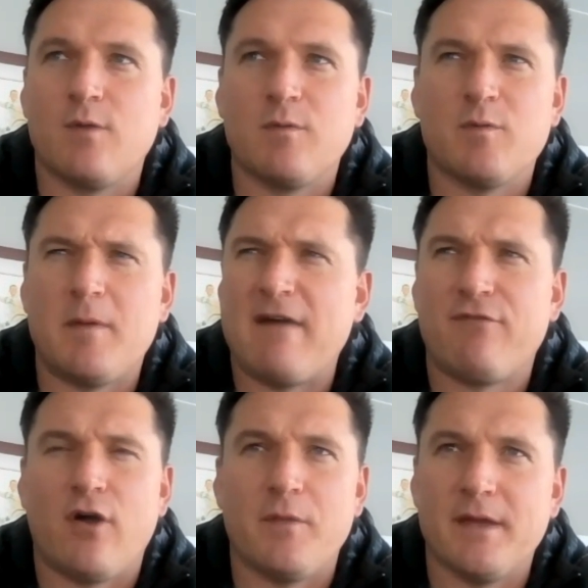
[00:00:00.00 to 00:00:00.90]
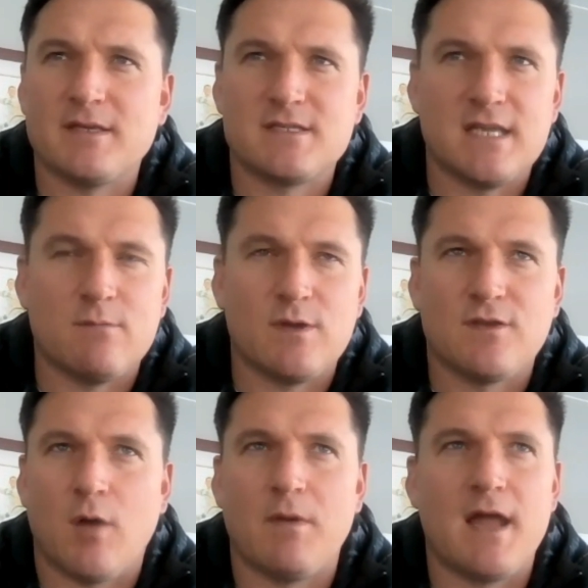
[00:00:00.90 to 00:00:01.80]
We were by far the best team. We
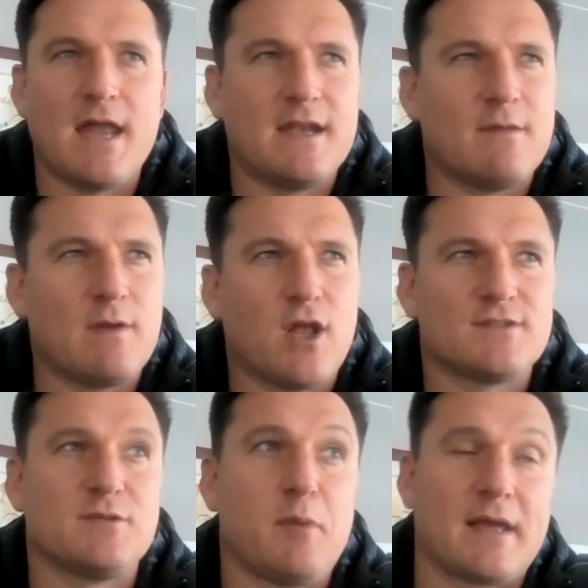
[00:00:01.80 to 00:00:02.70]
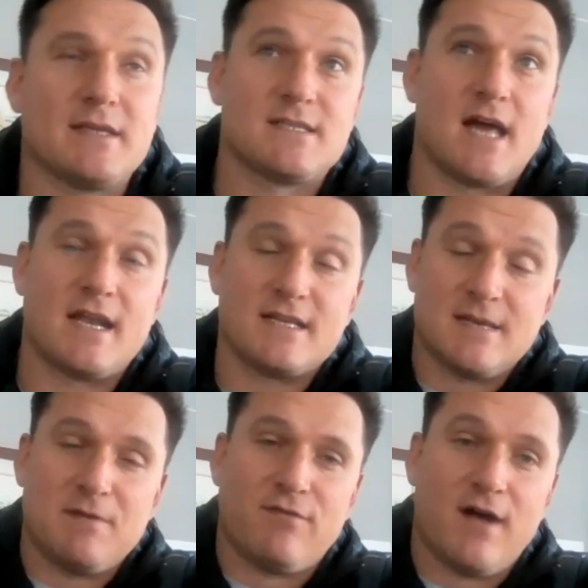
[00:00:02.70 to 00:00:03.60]
dominated and we lost to Pakistan in the
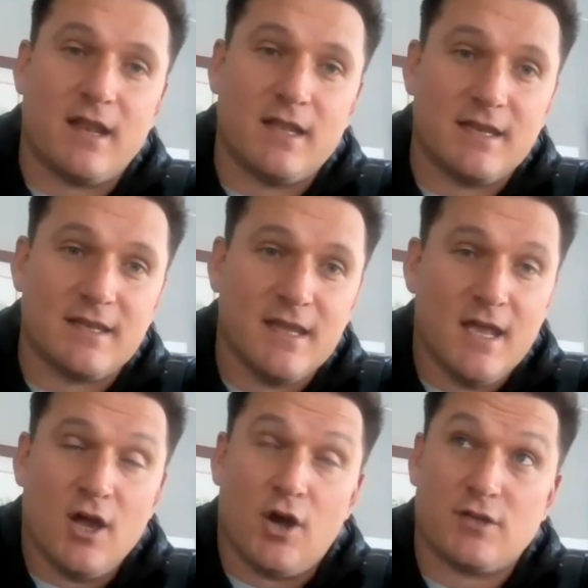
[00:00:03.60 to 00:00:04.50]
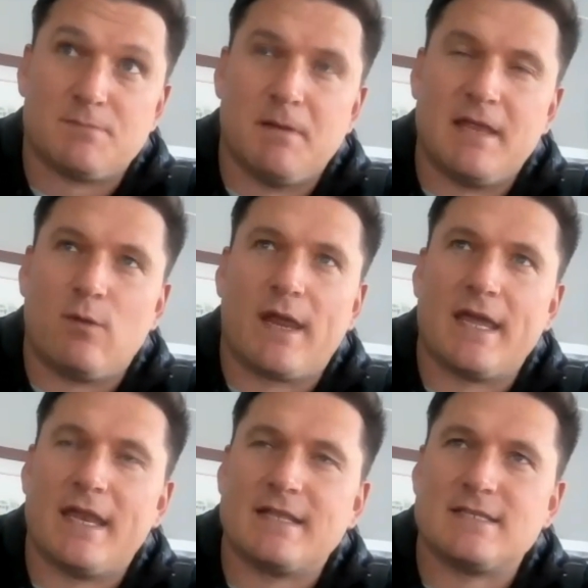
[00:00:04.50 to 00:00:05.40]
semi-final and on a spinning
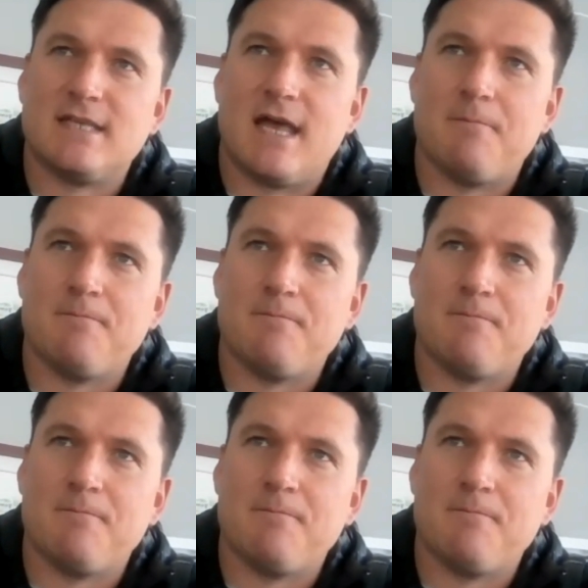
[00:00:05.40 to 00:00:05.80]
wicket at